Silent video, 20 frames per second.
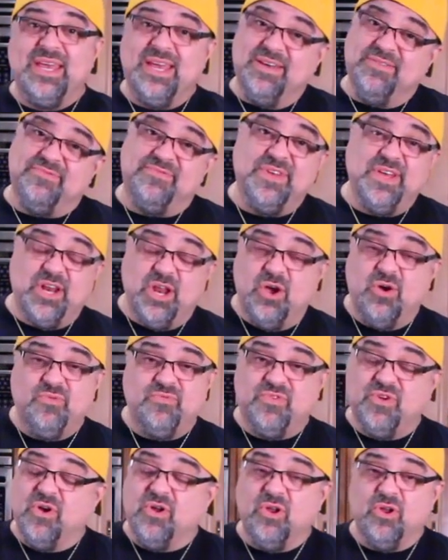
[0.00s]
If, you know,
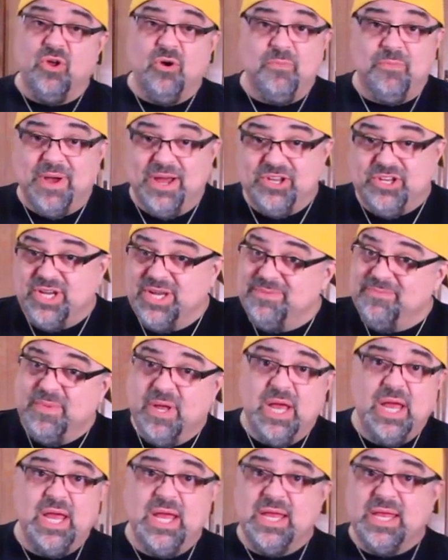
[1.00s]
if you're on a low budget,
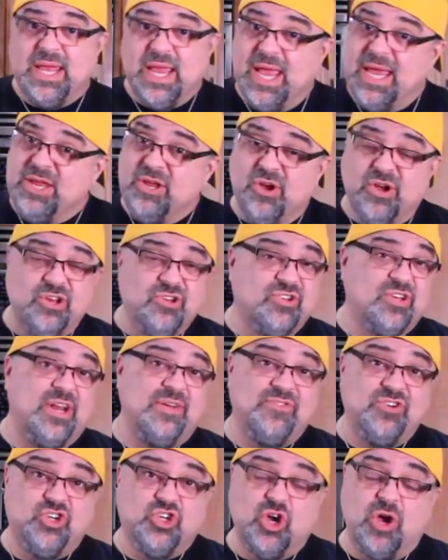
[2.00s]
yeah, you're just
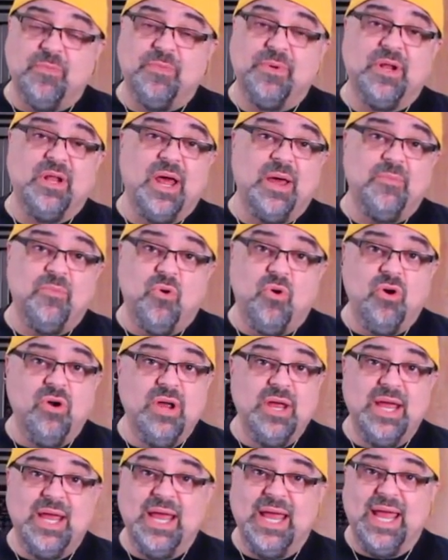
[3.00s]
gonna have to sharpen a lot
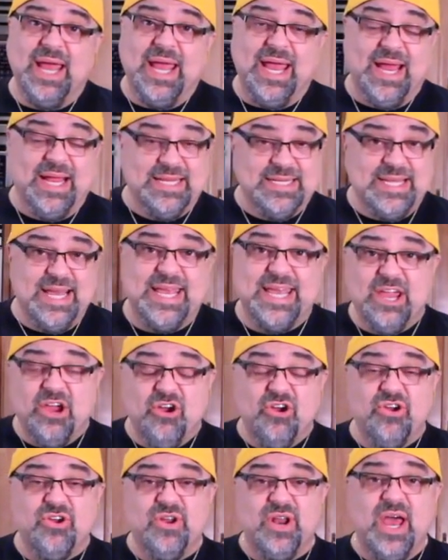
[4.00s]
more and take
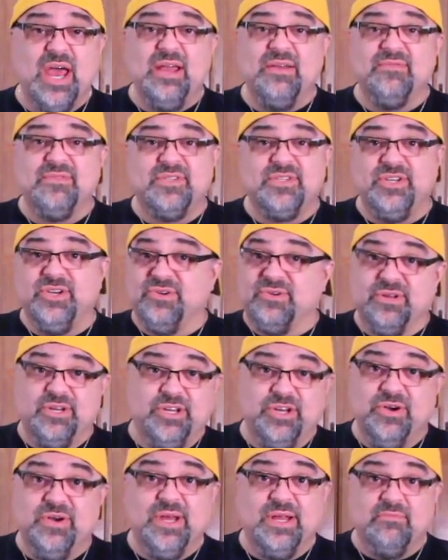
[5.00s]
care of your knives. You can
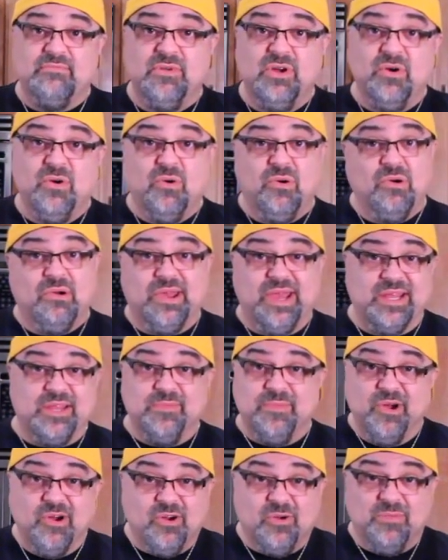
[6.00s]
do it or get
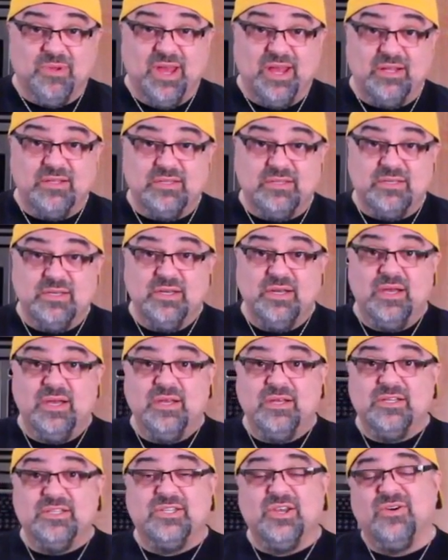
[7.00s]
the Miracle Blades.
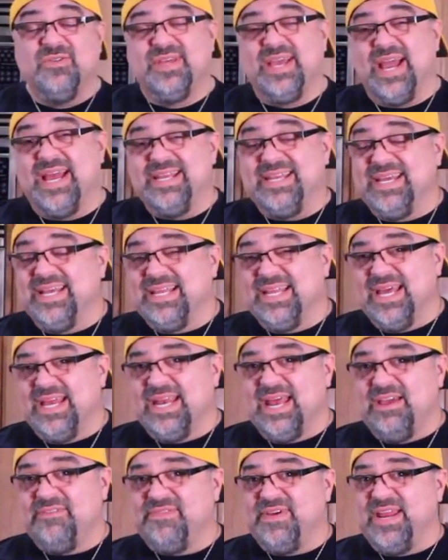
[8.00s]
So the Ideal
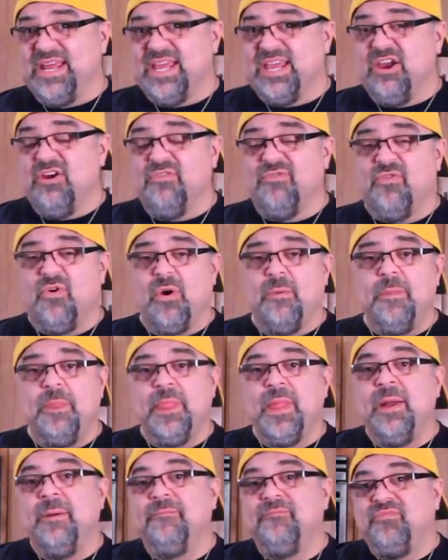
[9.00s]
Land knife I didn't care for.
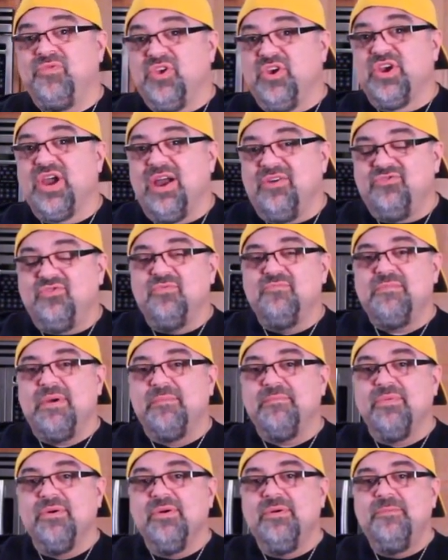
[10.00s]
You guys
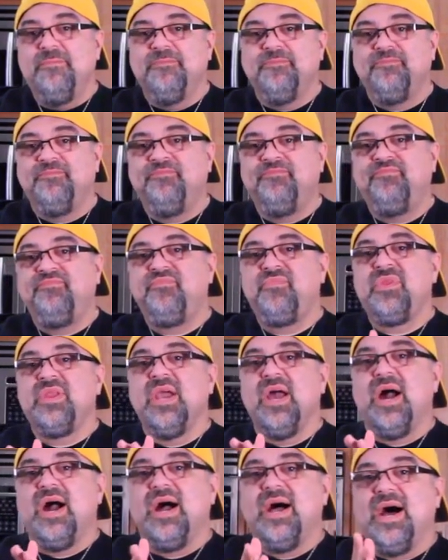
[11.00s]
remember
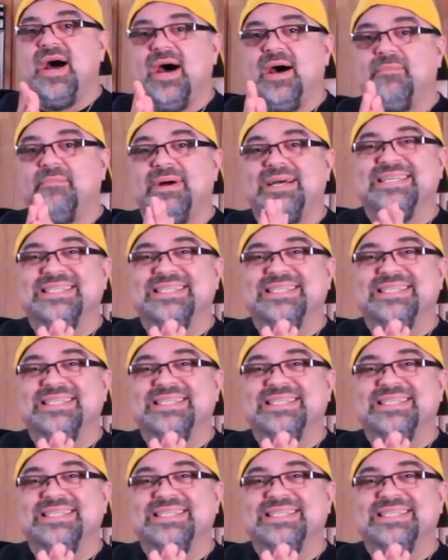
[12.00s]
um,